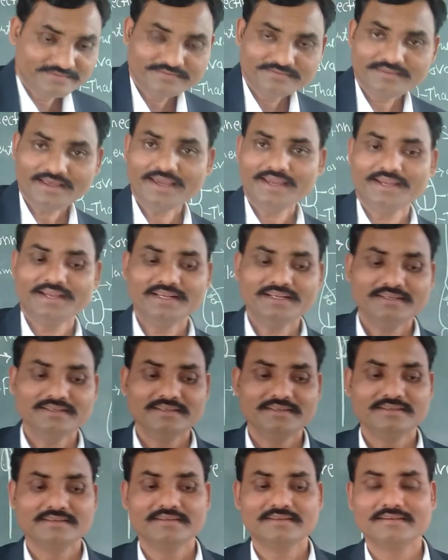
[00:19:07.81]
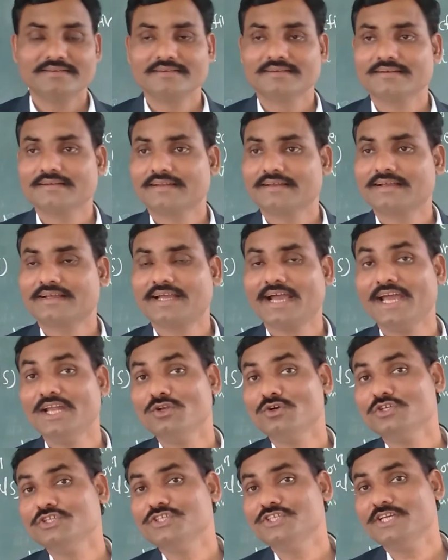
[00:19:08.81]
Then
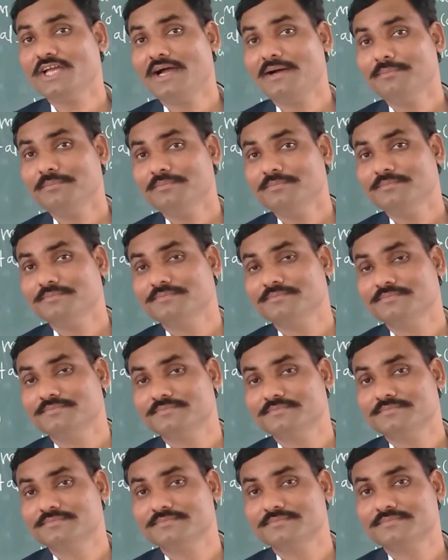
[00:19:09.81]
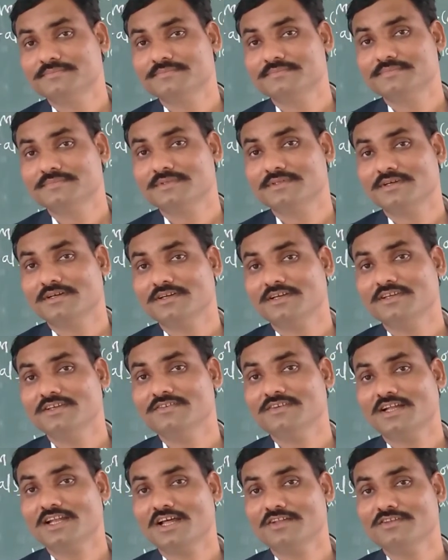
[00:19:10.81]
gynoecium is
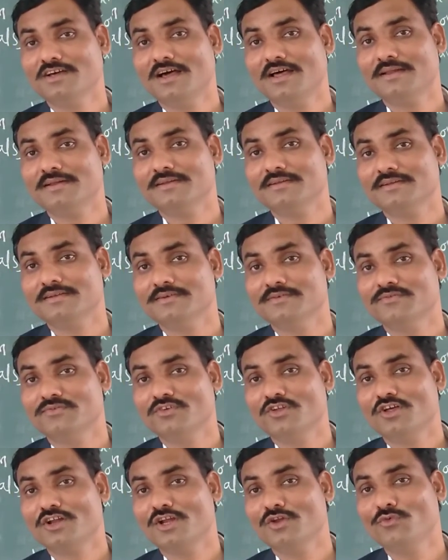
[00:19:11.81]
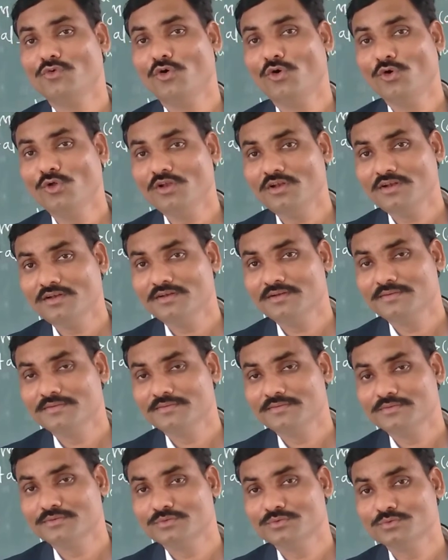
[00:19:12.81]
another floral hole
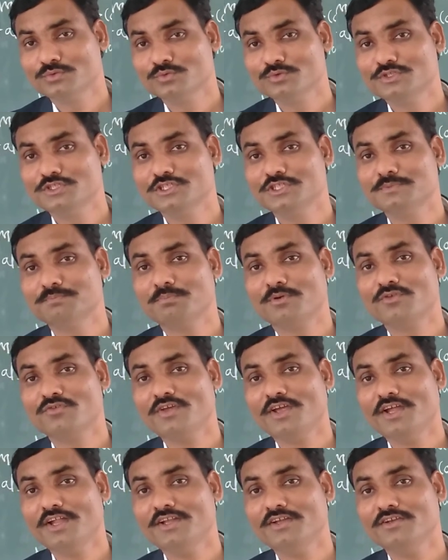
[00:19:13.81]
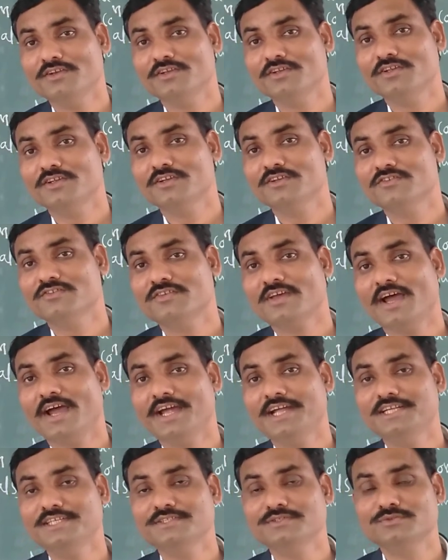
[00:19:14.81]
which is present
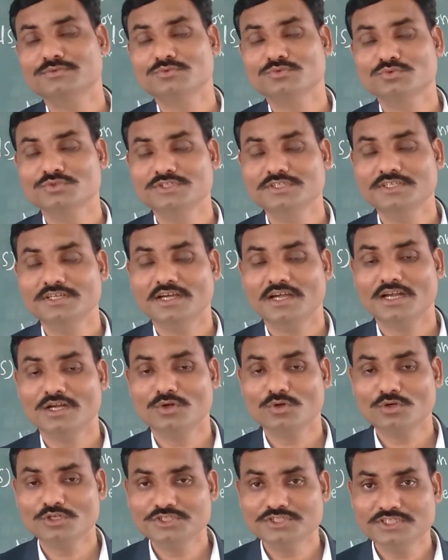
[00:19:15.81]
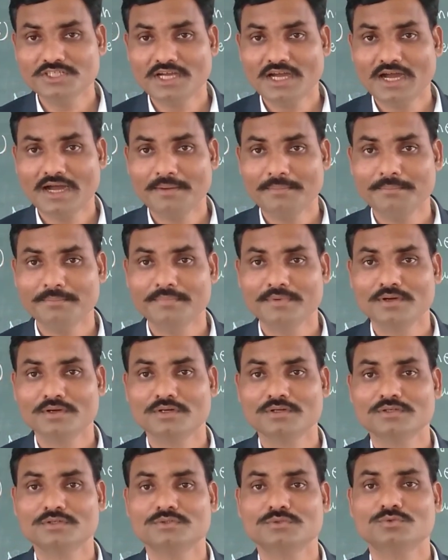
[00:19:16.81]
inside to the androecium,
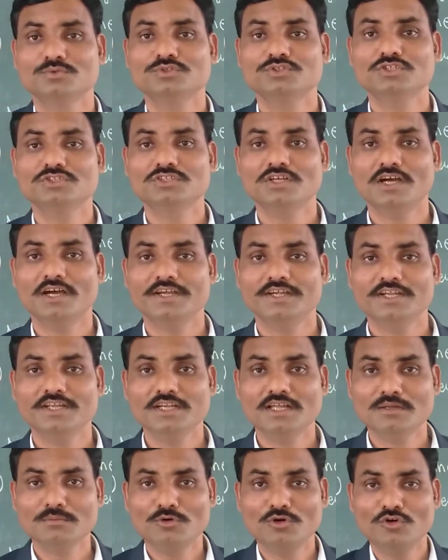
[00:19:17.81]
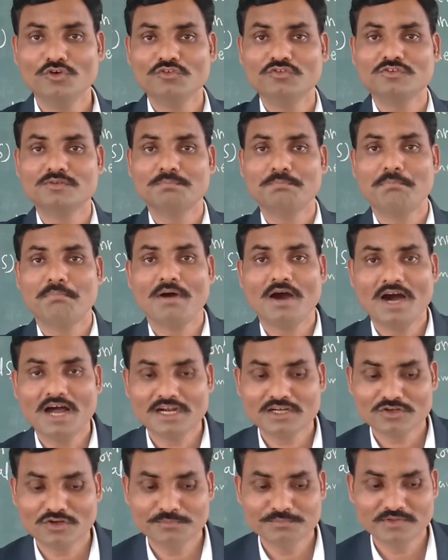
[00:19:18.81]
which is the innermost
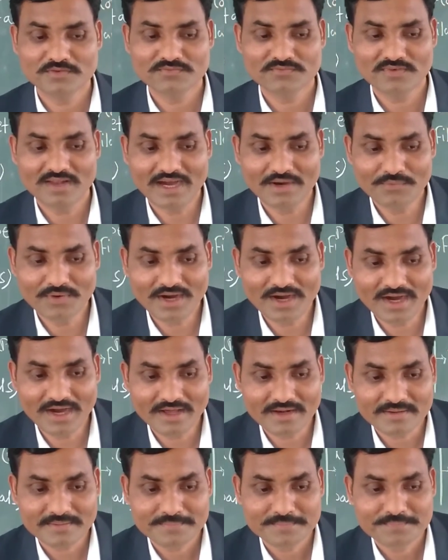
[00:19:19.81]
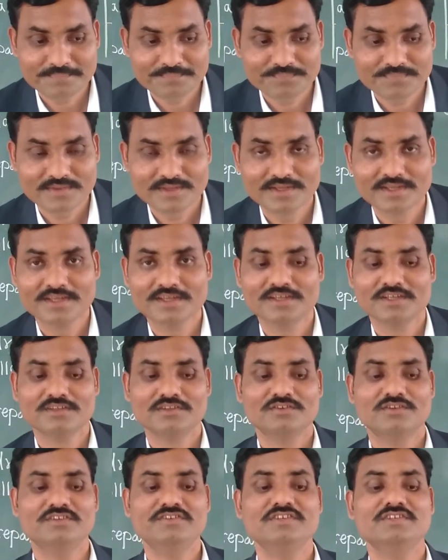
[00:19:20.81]
part of the flower.
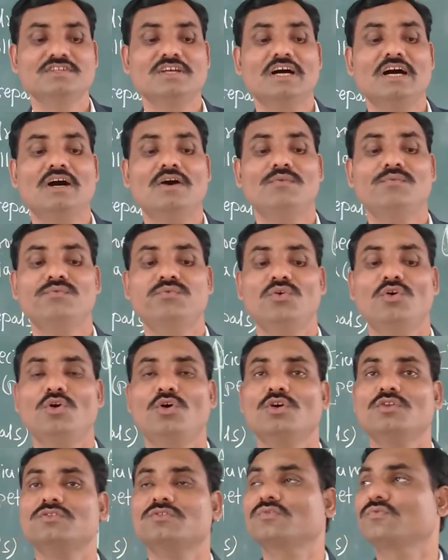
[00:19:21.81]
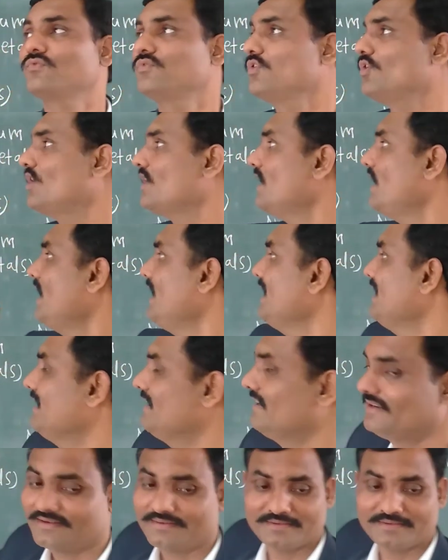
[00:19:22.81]
This is the fourth floral